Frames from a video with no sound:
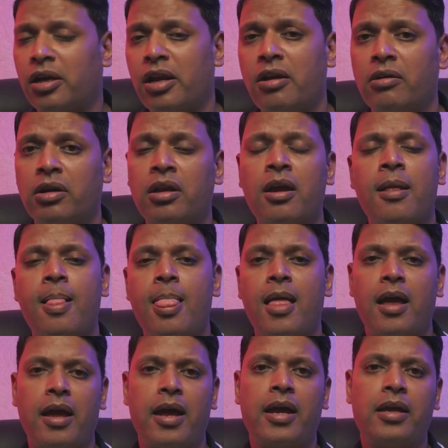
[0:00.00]
cleared.
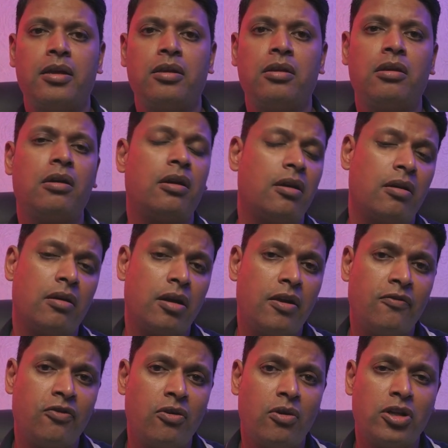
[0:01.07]
And
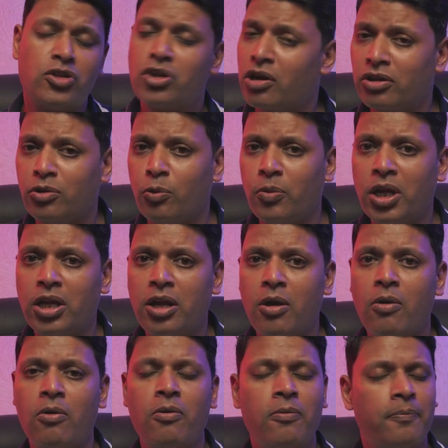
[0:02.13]
if you enjoyed the
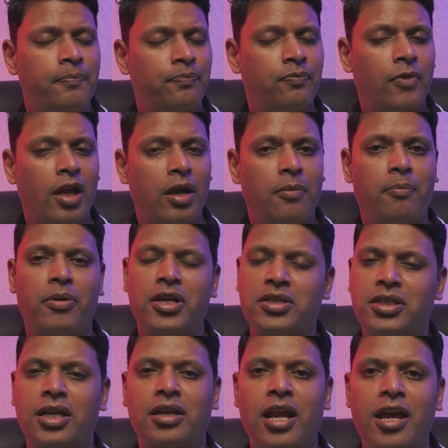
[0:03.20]
video, press
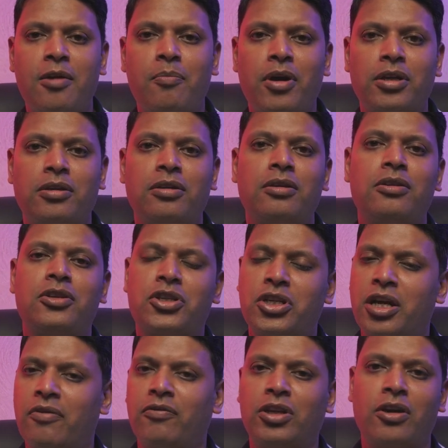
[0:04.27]
that like button,
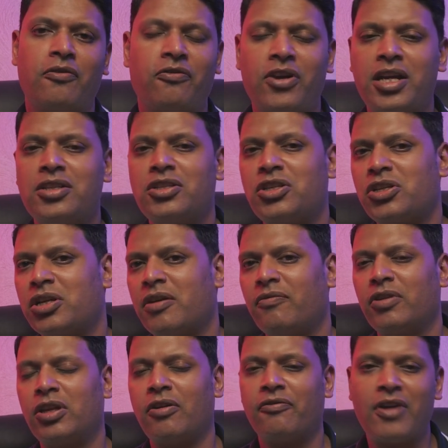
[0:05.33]
share with your friends, share
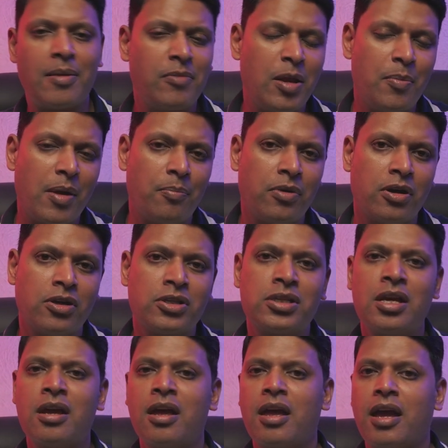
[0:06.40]
with your family members,
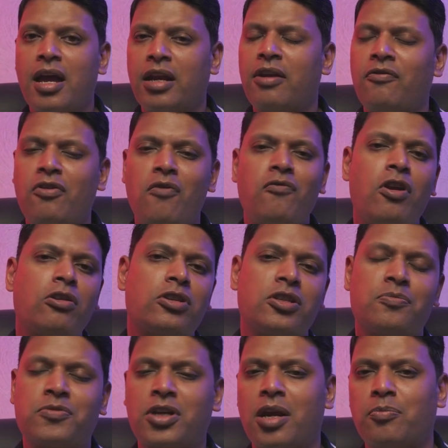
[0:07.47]
and if you have not
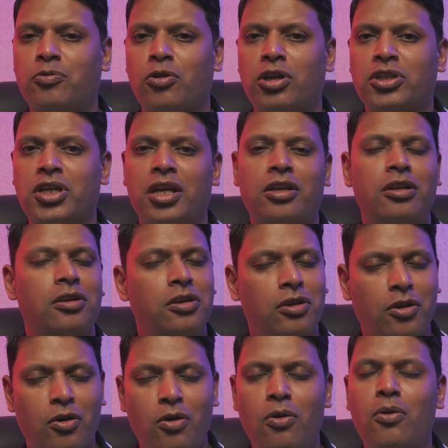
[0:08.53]
subscribed to our channel,
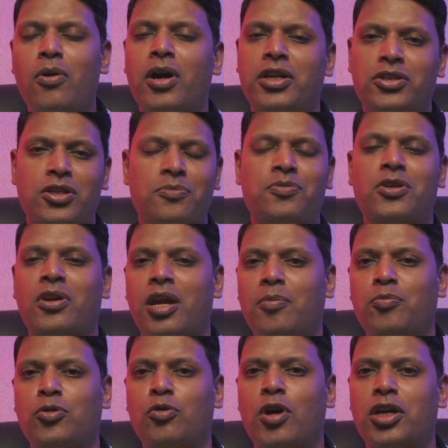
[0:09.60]
go and subscribe
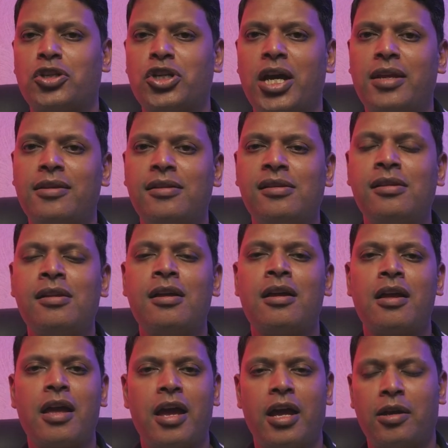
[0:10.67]
to our channel
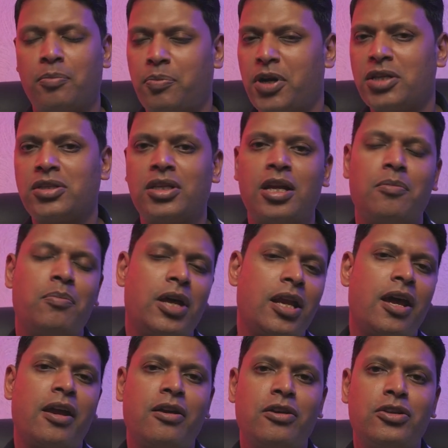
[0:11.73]
and press that
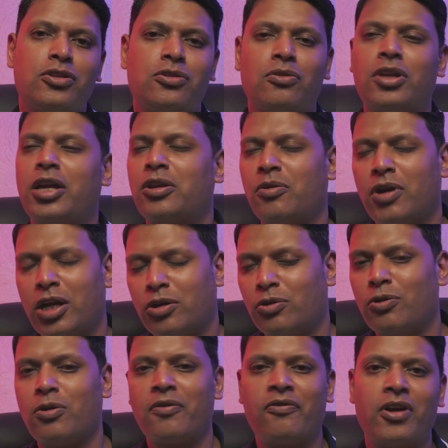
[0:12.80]
bell icon so that you get
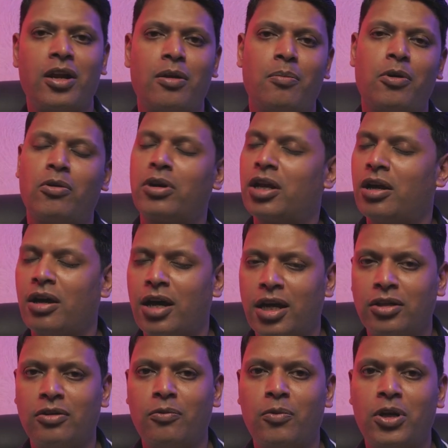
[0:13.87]
notified about the
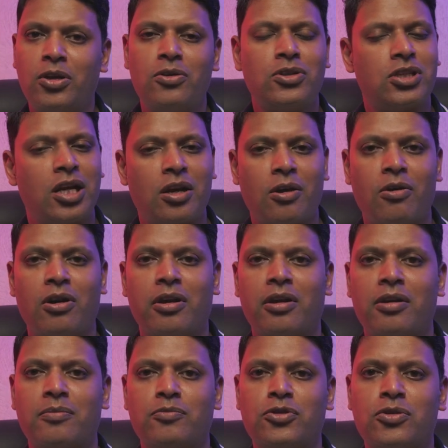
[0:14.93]
other videos that are going to
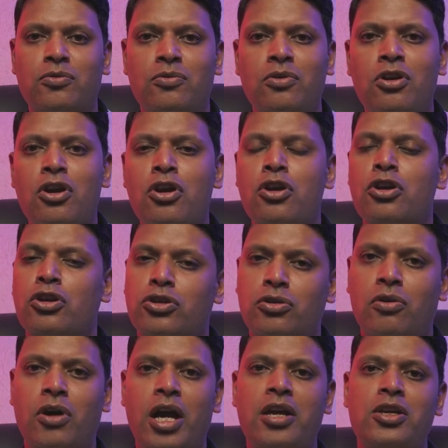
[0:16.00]
come soon.
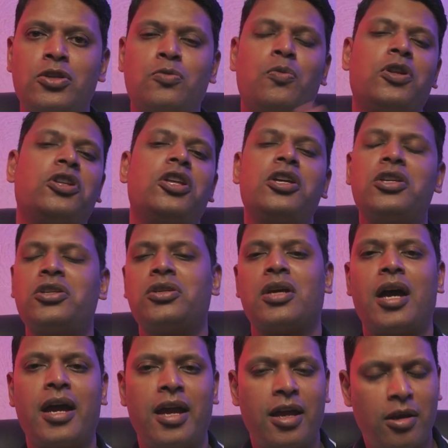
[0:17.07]
So guys, with this
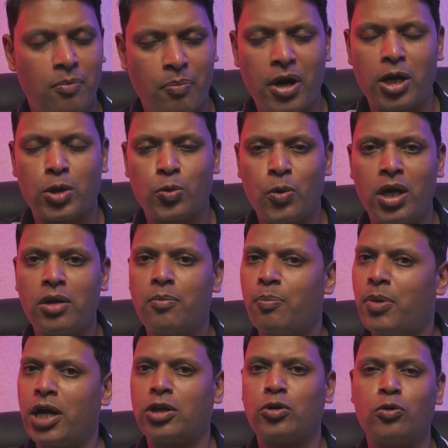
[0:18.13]
I end part 1.
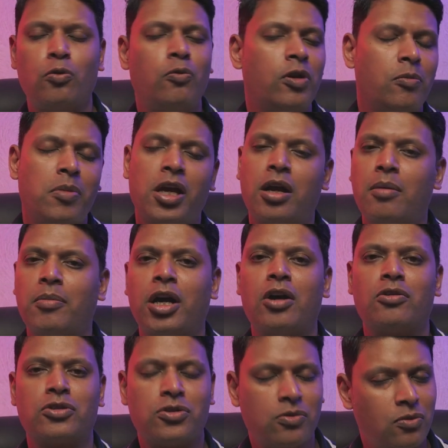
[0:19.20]
Part 2 will be coming
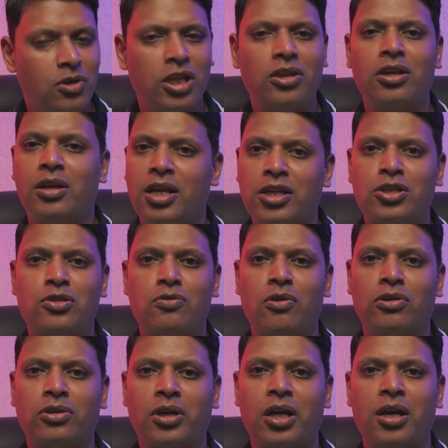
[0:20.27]
out soon in the next 2
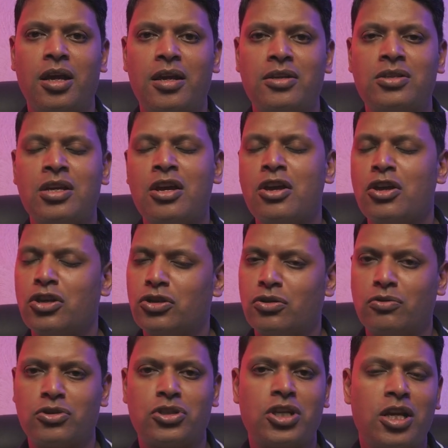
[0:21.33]
or 3 days,
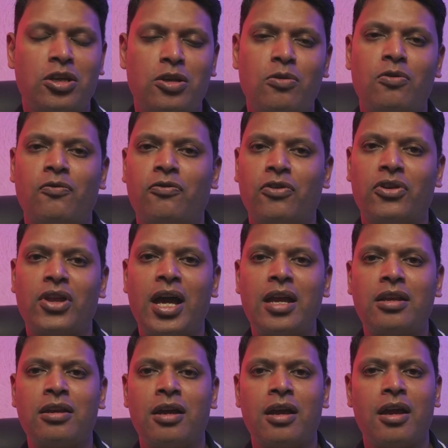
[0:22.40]
so stay tuned for
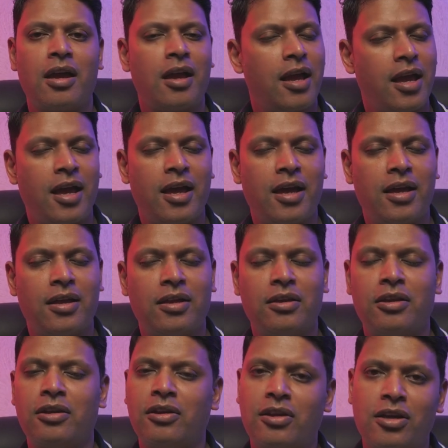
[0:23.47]
that.
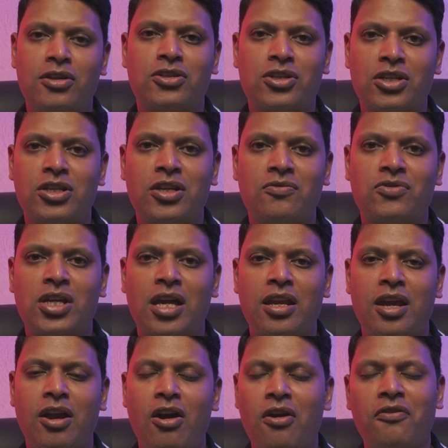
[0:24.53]
And it's Sajeev
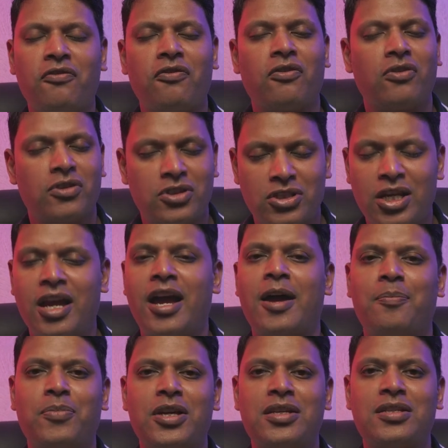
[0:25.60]
signing off. Stay
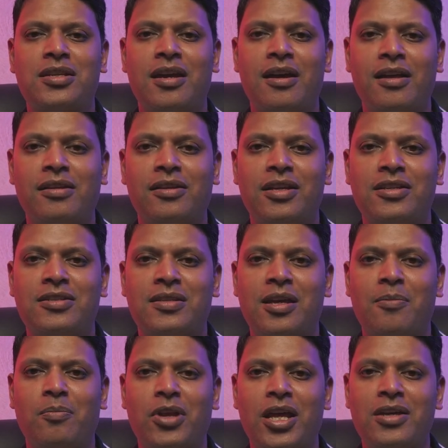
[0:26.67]
happy, stay healthy, stay
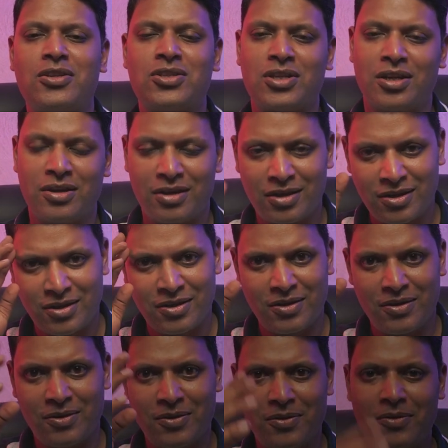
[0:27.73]
blessed.
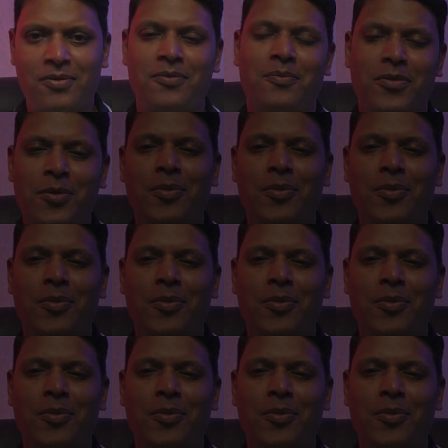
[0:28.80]
Bye